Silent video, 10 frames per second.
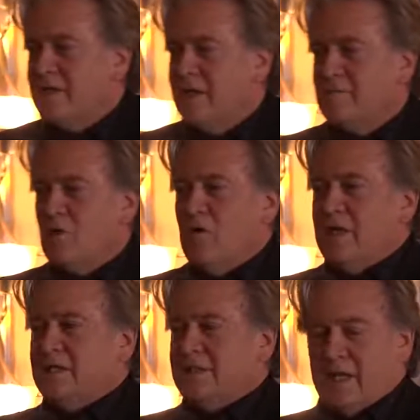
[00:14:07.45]
they let him go in
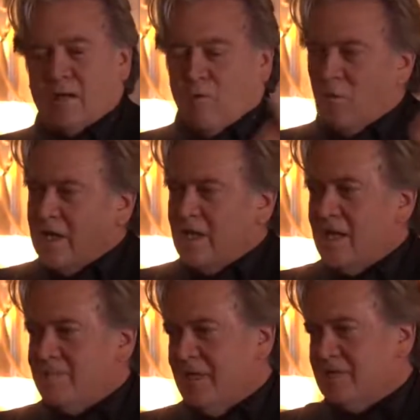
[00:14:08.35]
and sign a
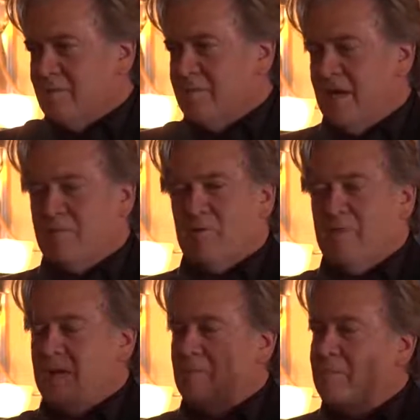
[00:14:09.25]
one-line piece of paper and
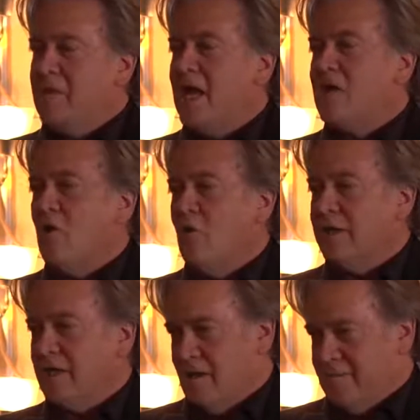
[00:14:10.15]
made him a bank
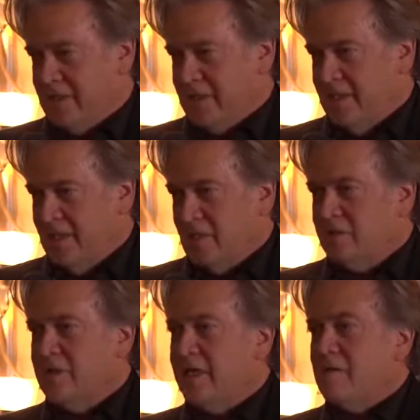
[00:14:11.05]
holding company
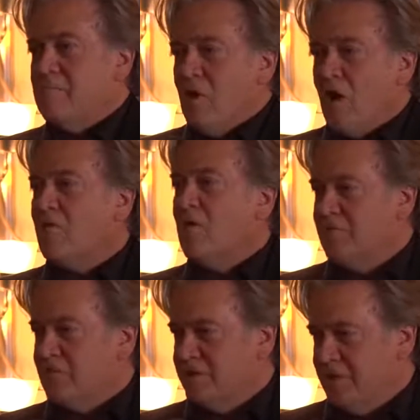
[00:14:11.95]
so they can borrow
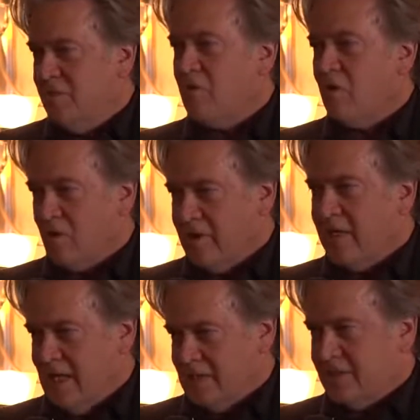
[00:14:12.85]
for 0 or
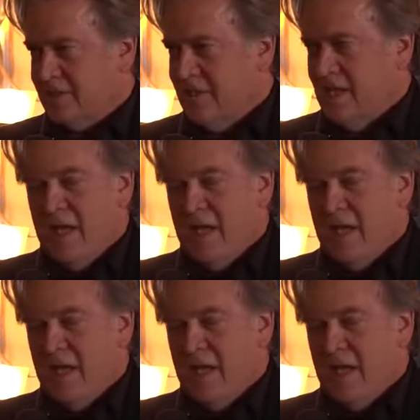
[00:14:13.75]
less